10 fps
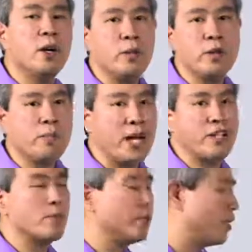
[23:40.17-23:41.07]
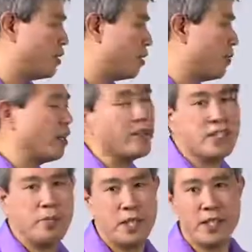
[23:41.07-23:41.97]
would match with Adobe
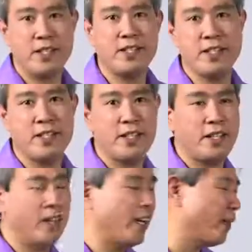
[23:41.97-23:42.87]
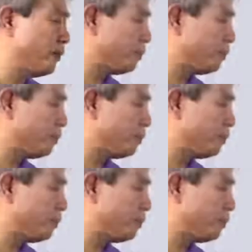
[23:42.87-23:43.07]
RGB 1998.